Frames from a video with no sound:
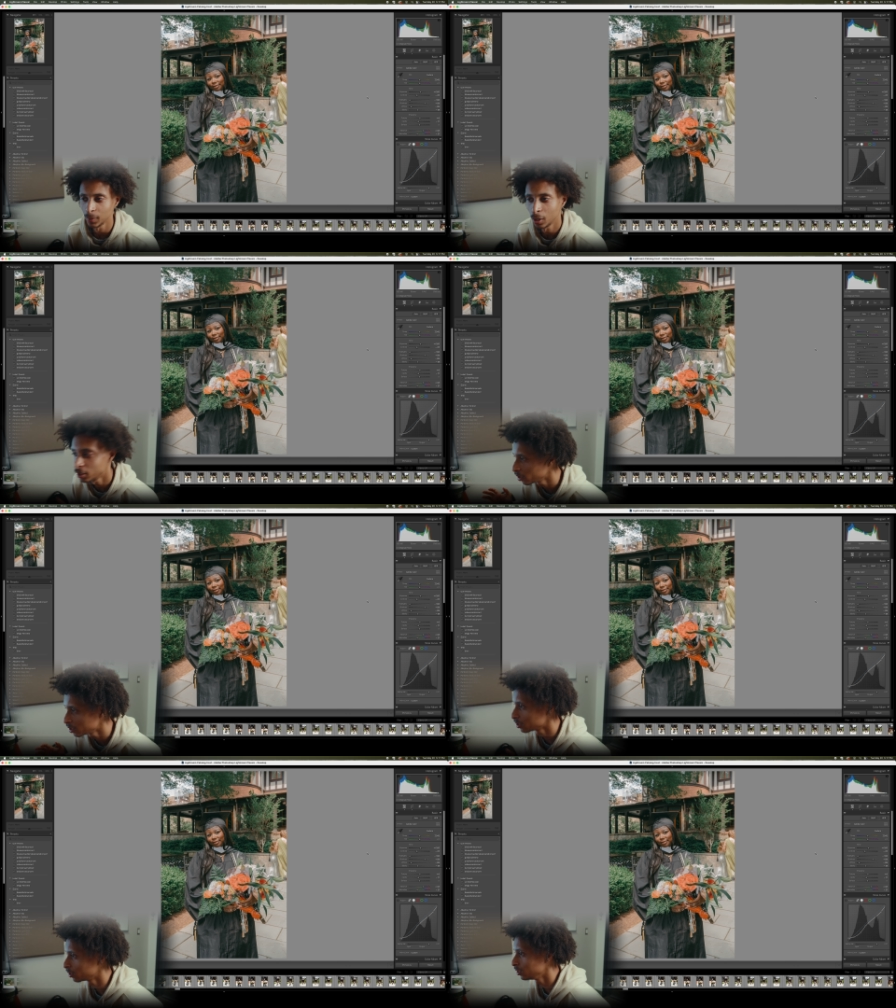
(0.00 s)
All
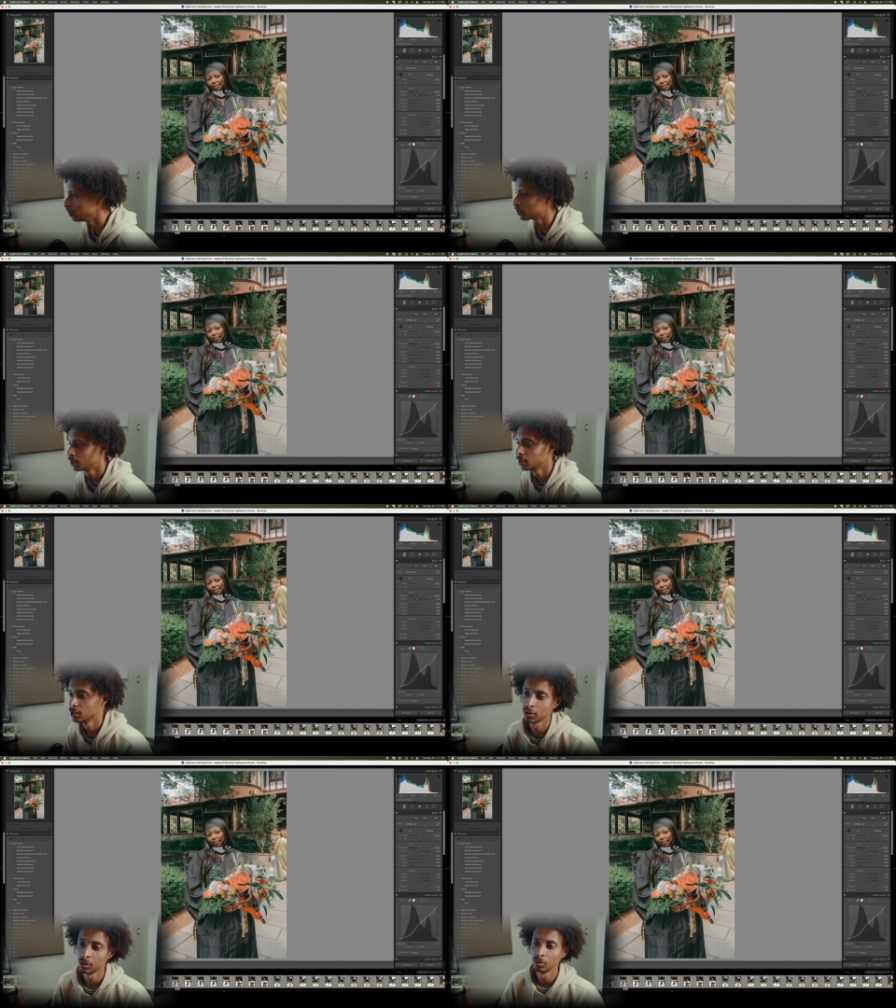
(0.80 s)
artists are thieves.
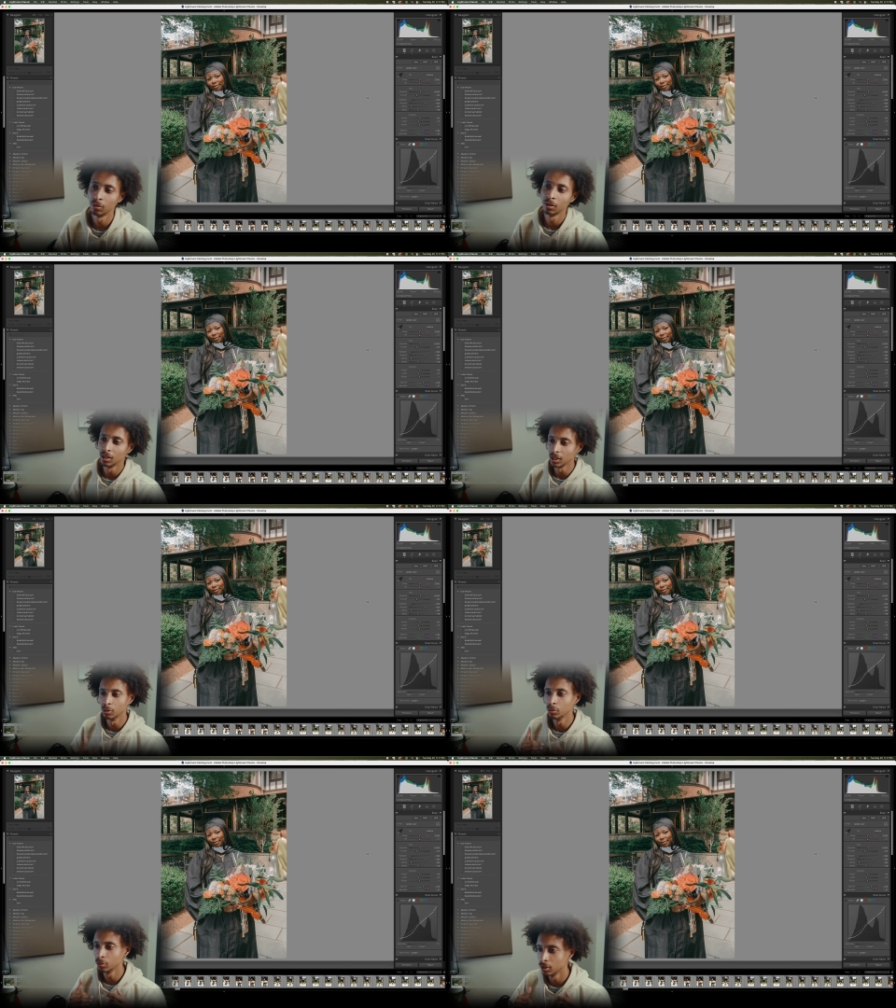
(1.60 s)
So
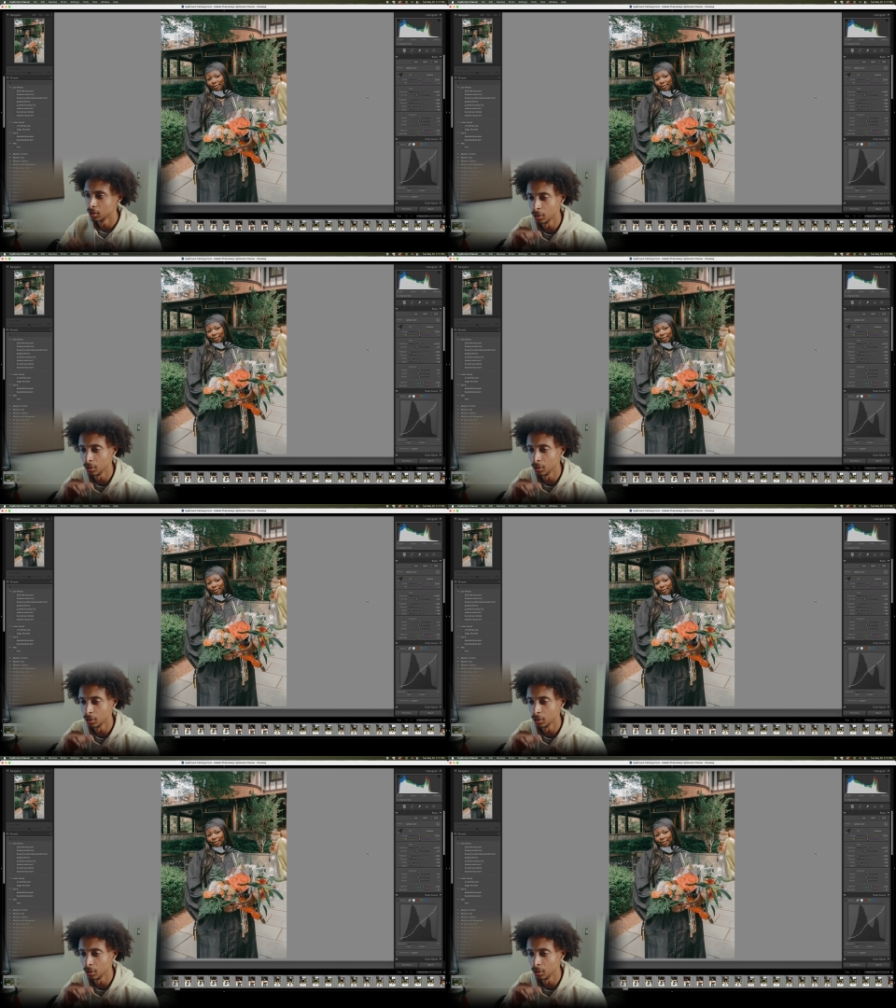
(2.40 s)
go